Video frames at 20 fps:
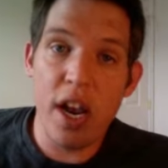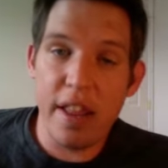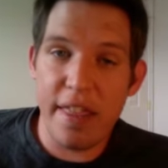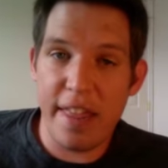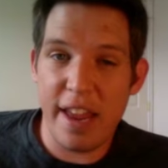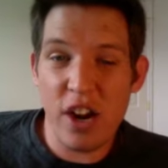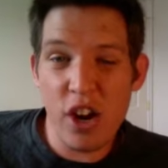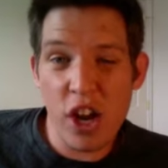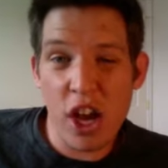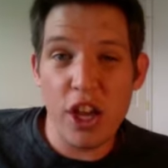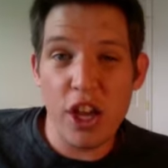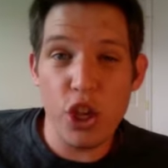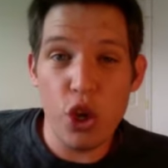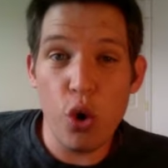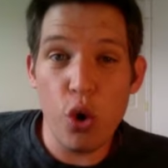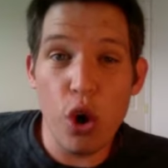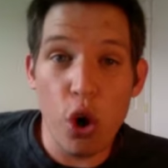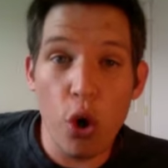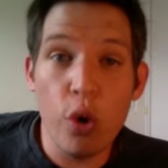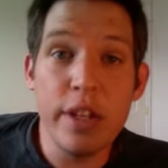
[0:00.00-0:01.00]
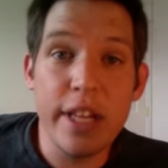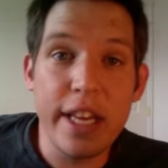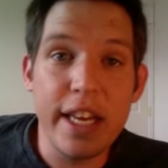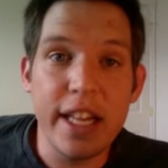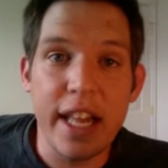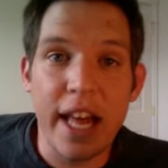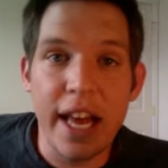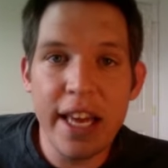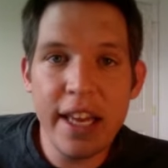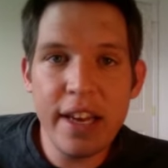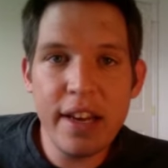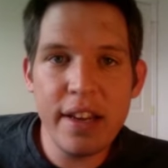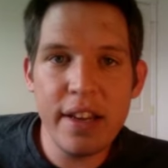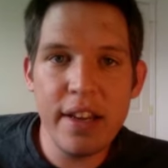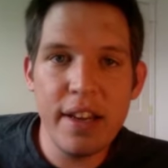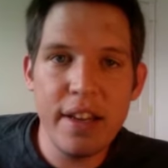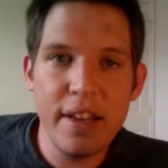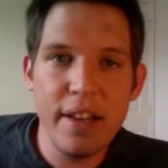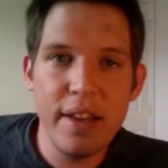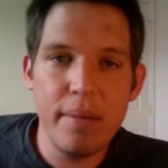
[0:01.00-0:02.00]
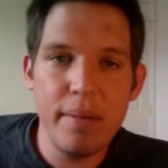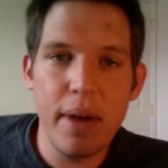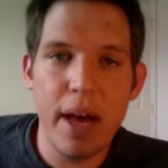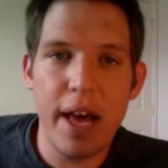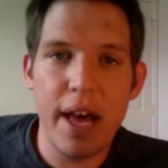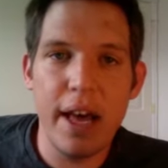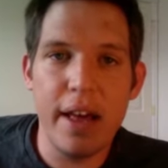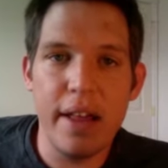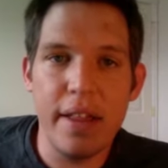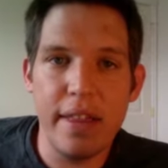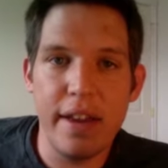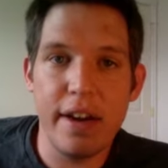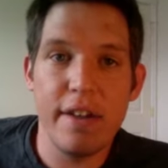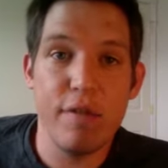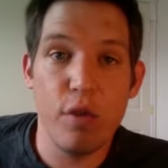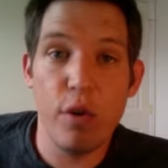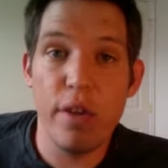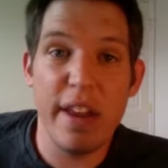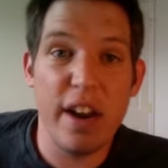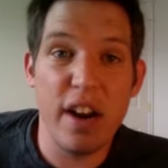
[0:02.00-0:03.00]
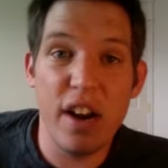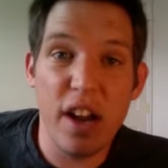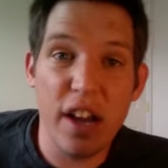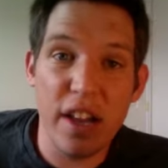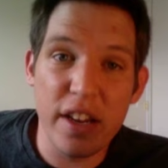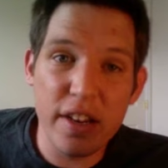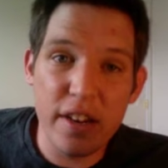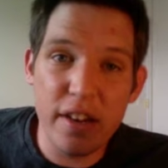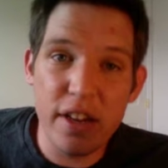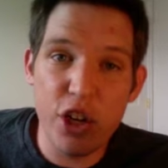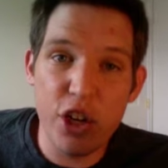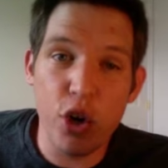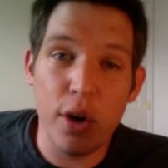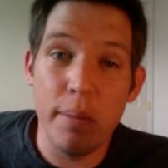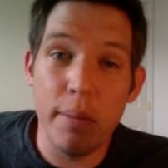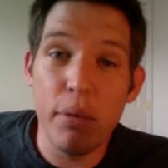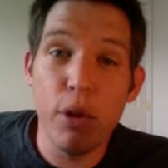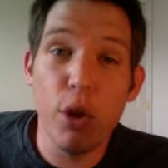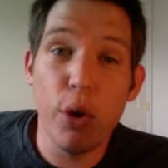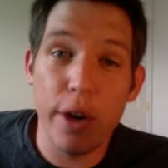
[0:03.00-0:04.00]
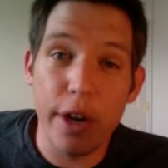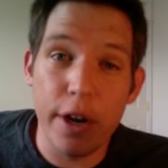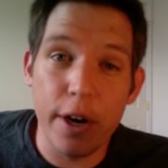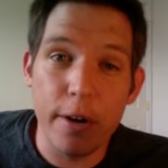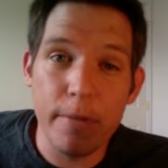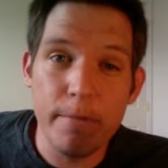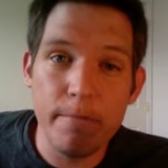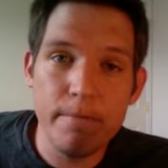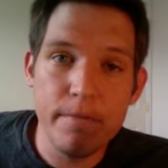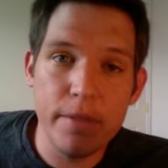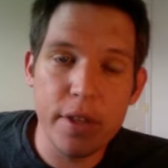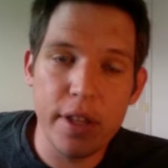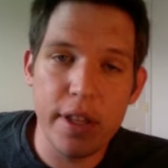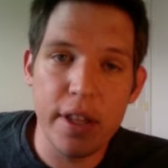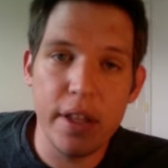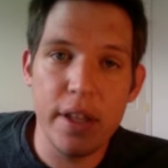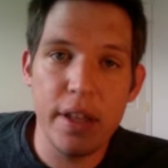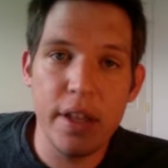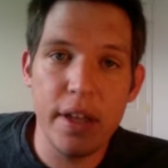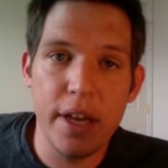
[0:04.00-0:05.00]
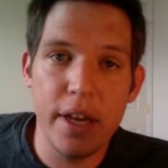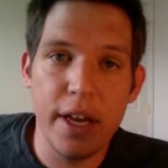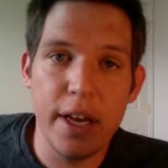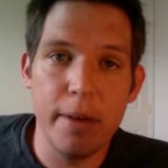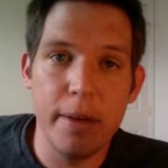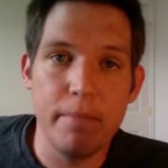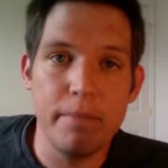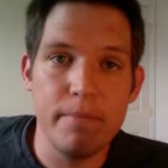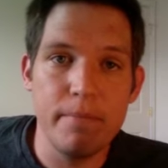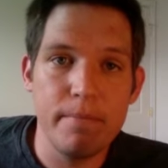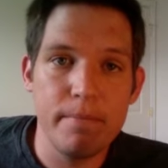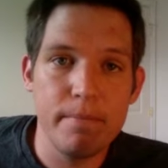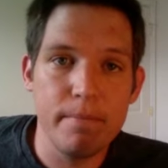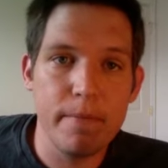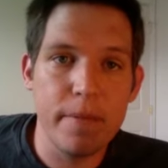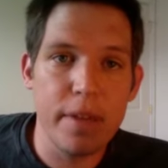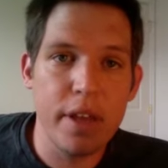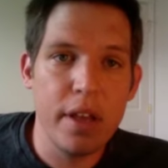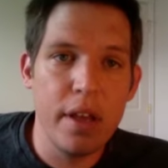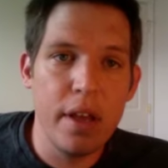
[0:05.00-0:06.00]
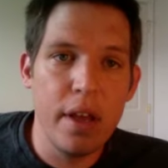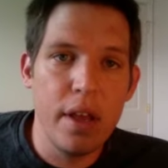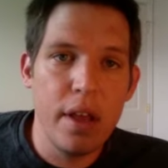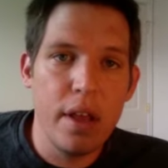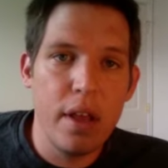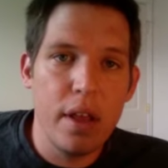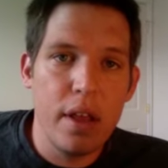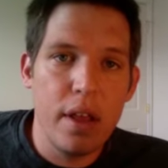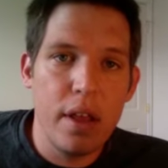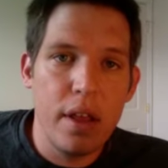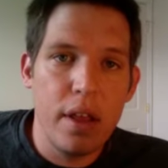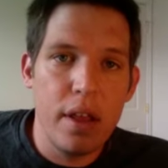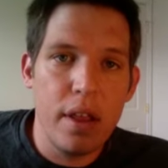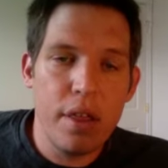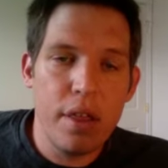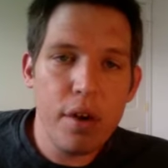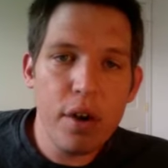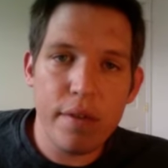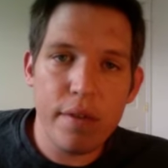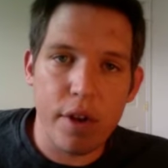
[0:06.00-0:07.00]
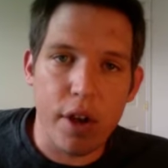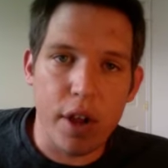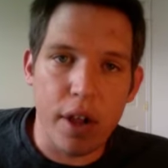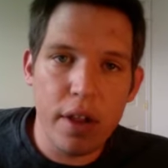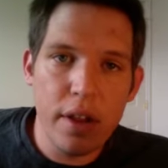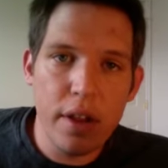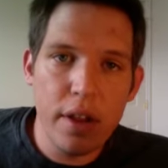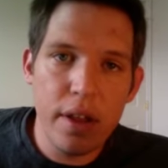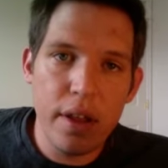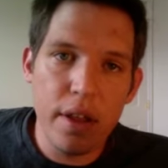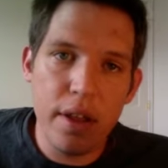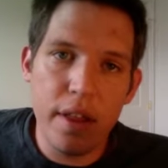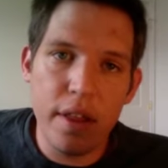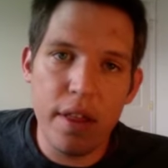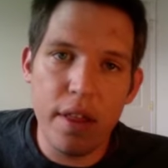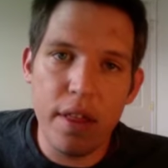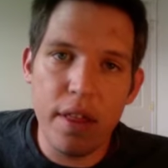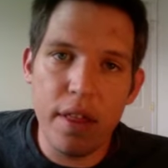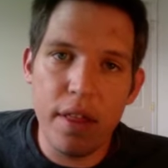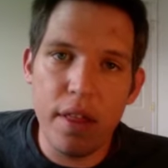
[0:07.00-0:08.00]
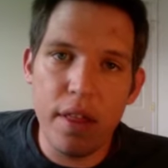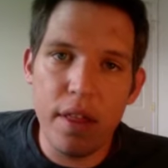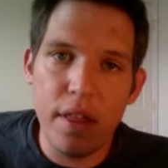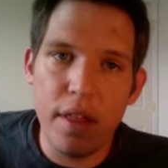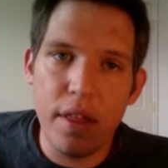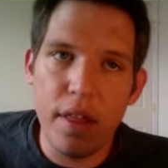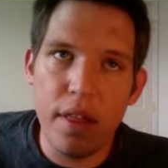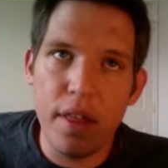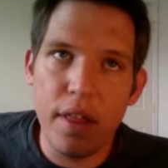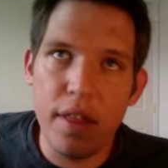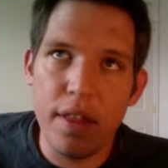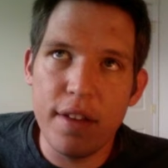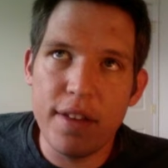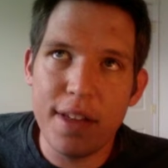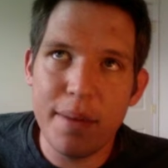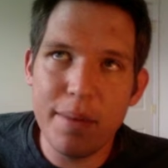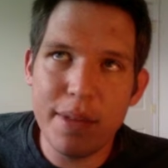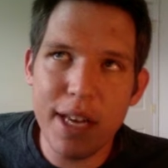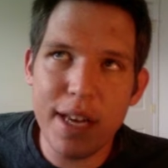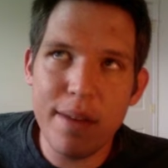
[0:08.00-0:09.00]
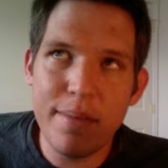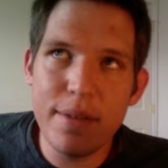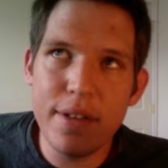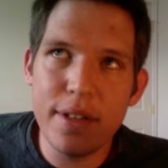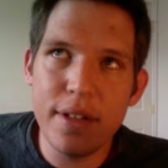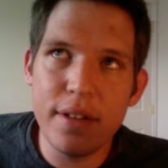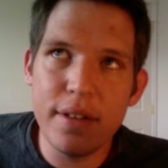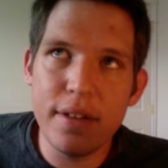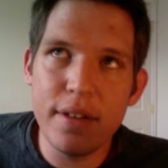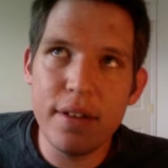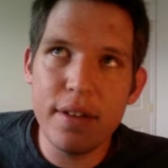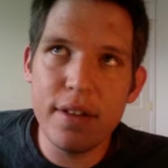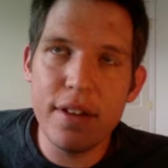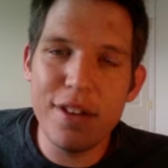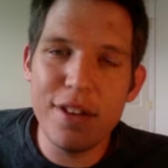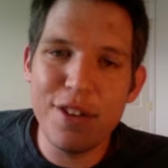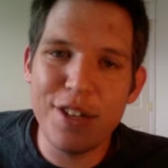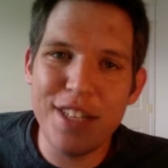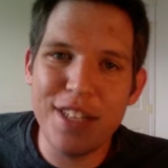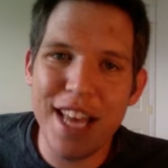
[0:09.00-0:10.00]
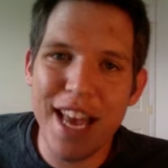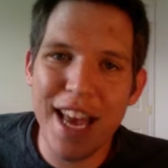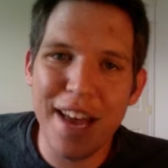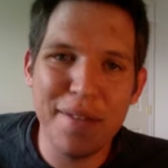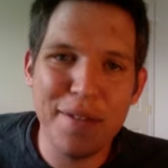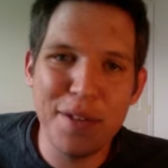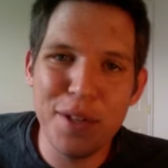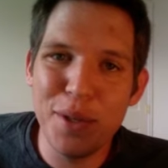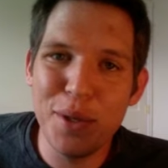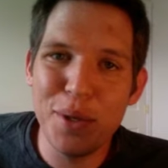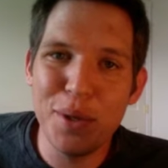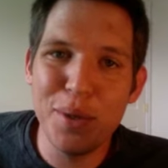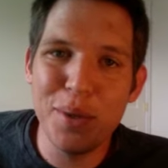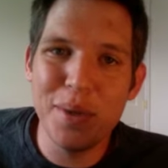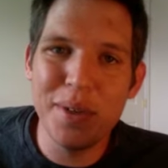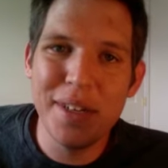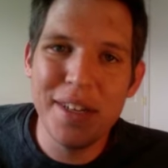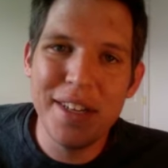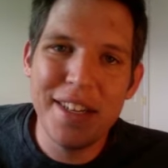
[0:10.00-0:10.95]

they're not your only client, therefore they're not your employer. Third of all, sometimes you just have to